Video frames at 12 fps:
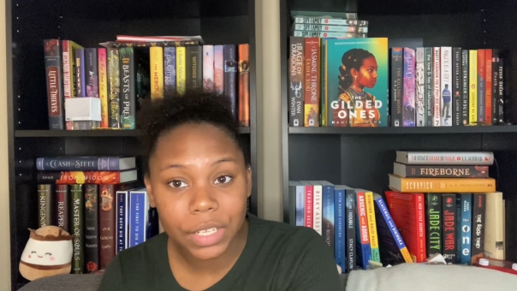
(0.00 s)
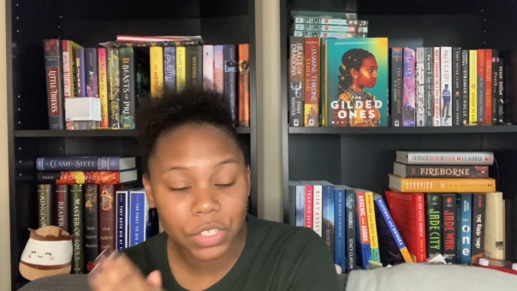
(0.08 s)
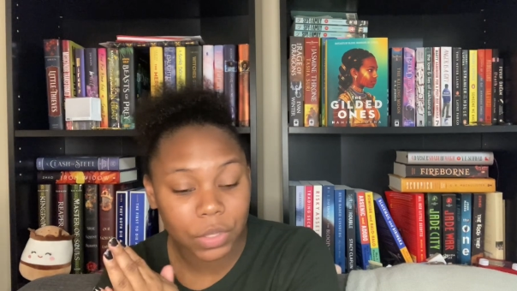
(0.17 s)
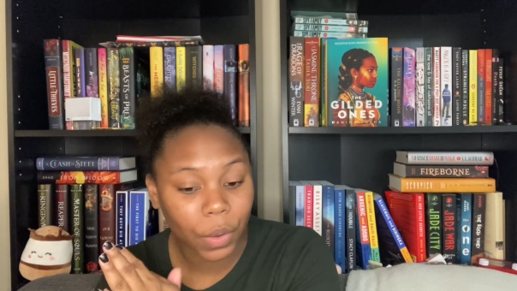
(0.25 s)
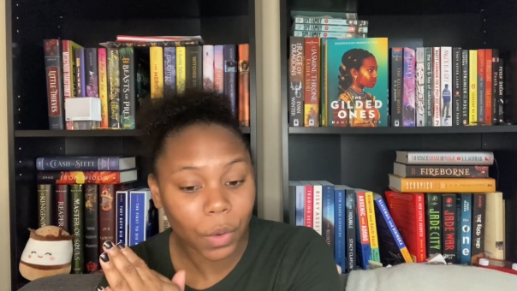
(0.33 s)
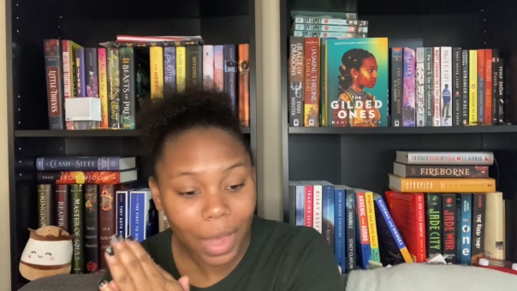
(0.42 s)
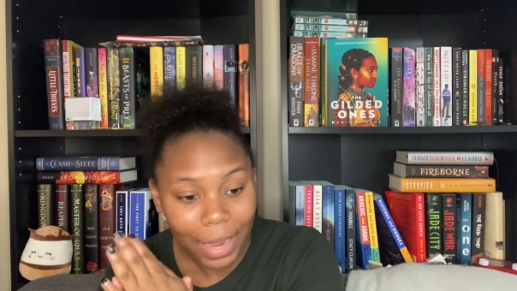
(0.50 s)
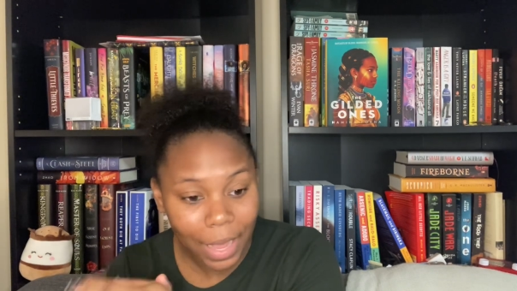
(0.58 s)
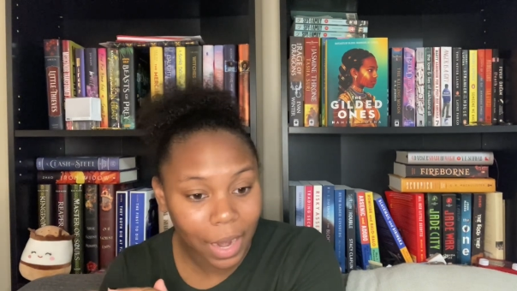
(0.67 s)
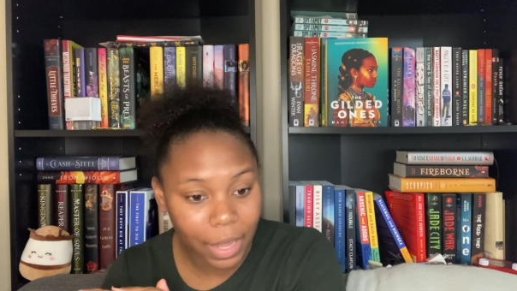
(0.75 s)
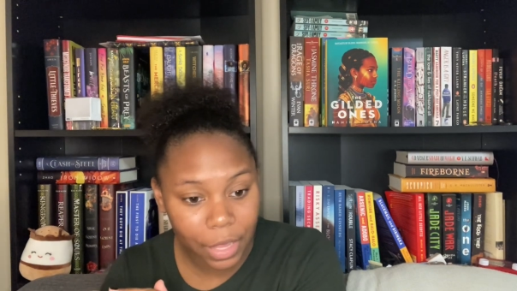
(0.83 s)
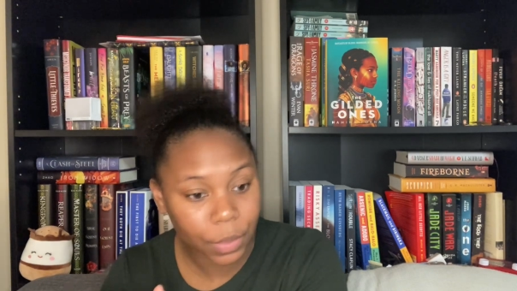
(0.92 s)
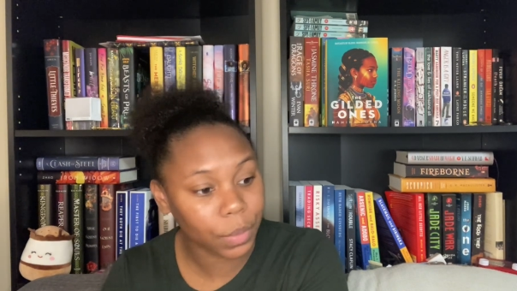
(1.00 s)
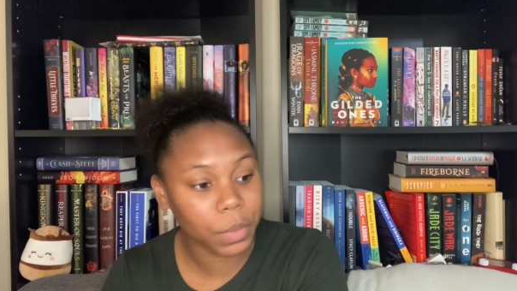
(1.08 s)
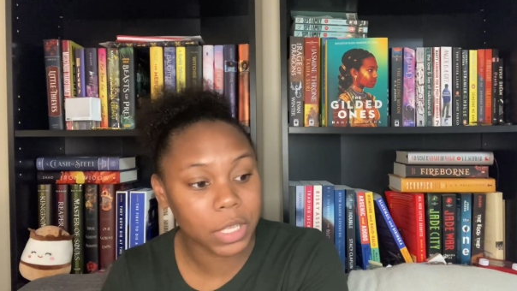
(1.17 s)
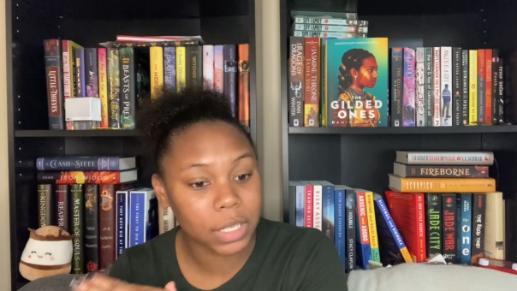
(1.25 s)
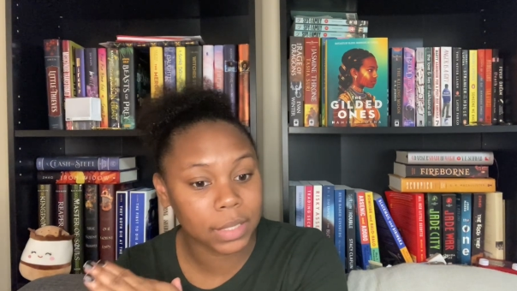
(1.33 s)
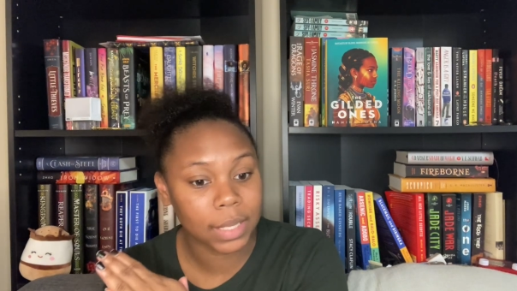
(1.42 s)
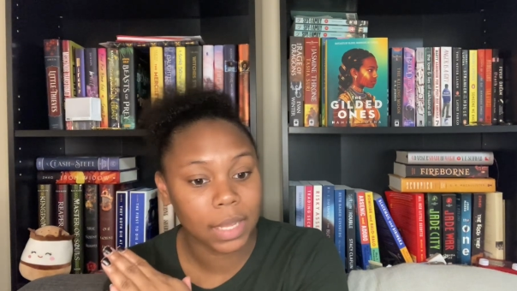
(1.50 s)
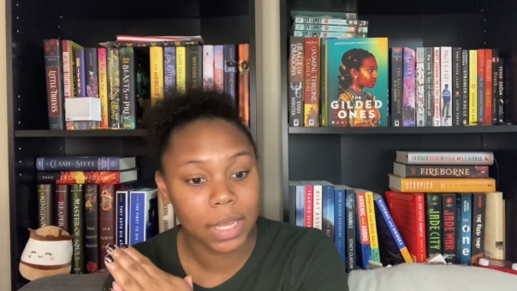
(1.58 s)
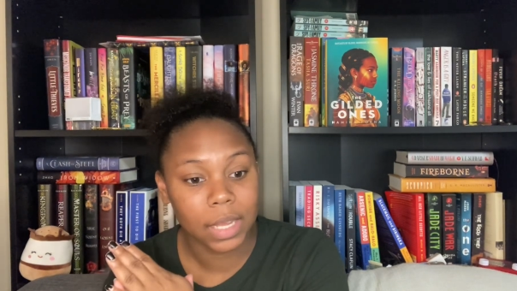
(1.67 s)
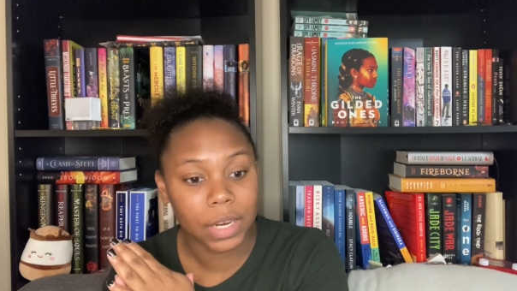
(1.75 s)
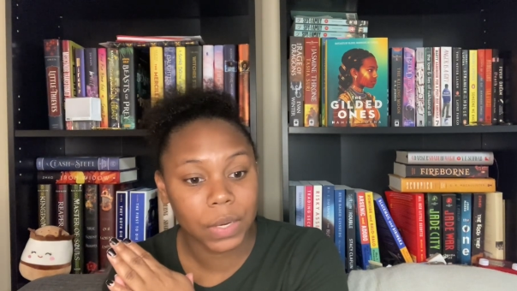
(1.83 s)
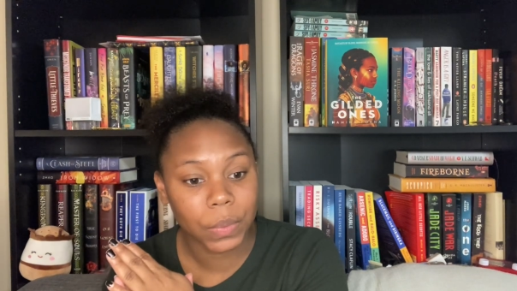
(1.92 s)
so I gotta get through these
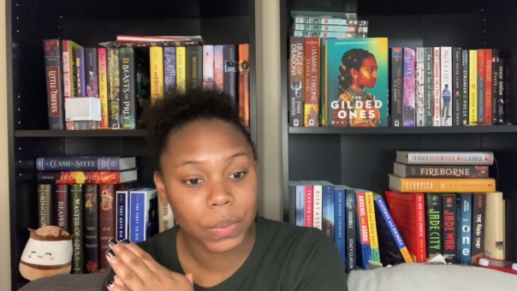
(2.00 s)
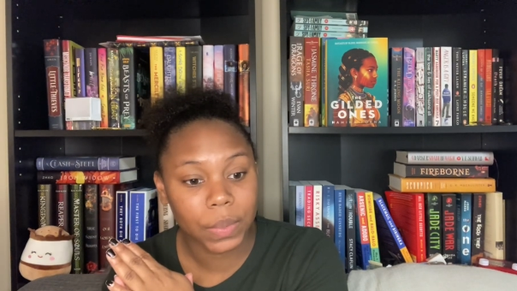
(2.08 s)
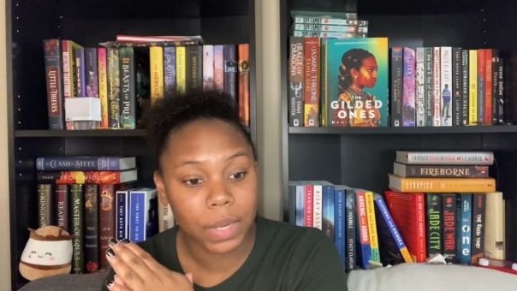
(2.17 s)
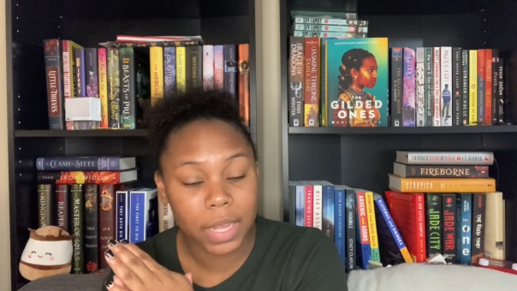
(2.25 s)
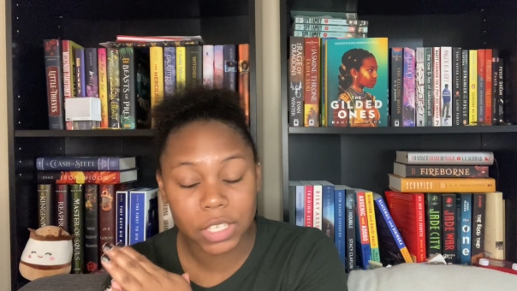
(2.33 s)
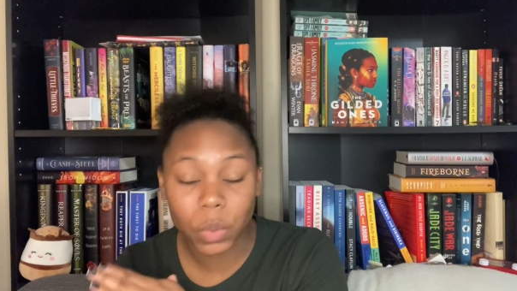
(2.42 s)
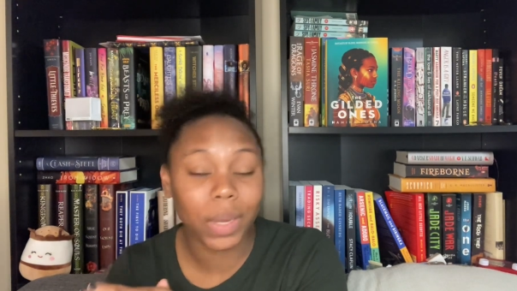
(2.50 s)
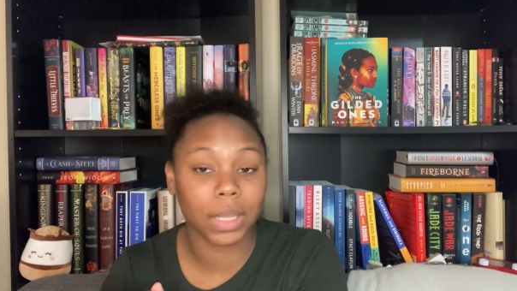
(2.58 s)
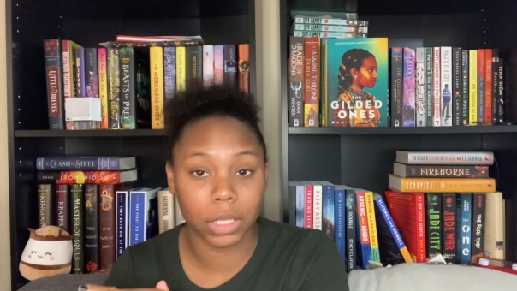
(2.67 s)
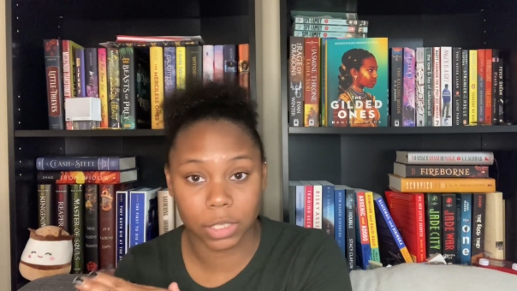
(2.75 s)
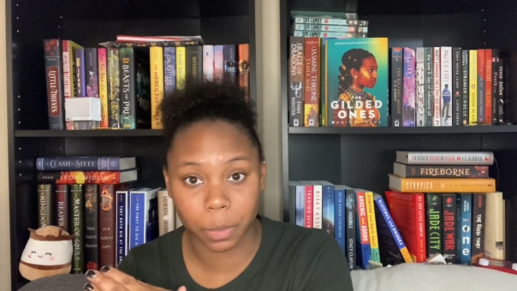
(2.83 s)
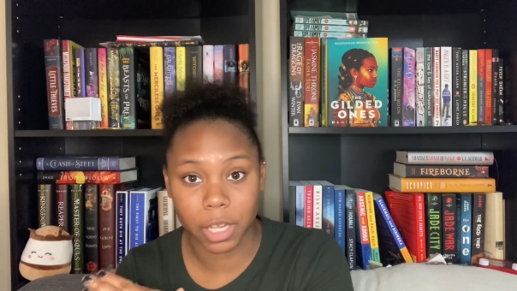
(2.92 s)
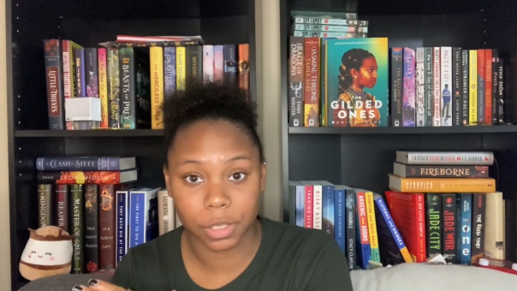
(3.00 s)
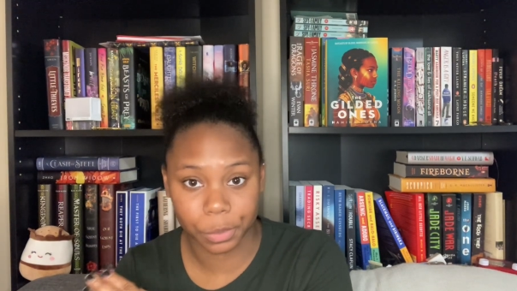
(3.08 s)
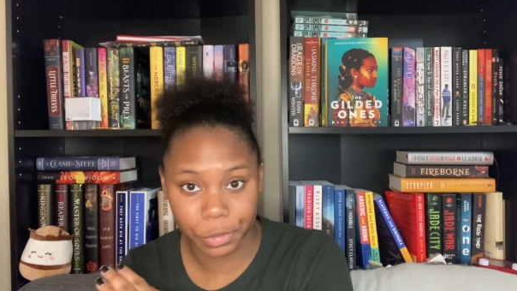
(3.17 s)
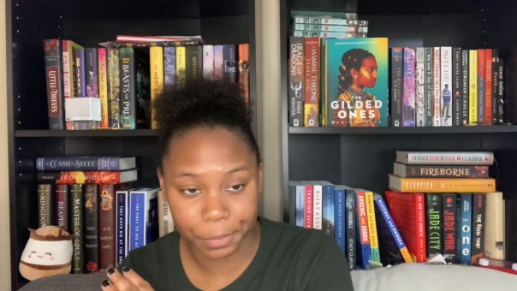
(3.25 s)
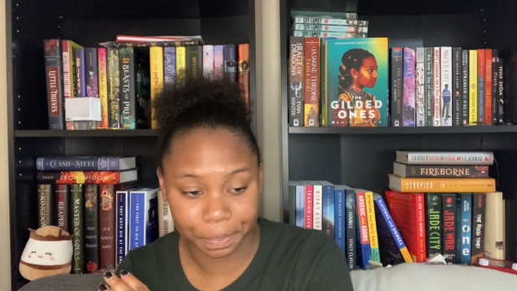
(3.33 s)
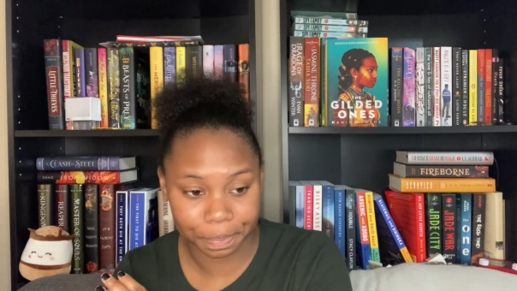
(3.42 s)
as quickly as possible.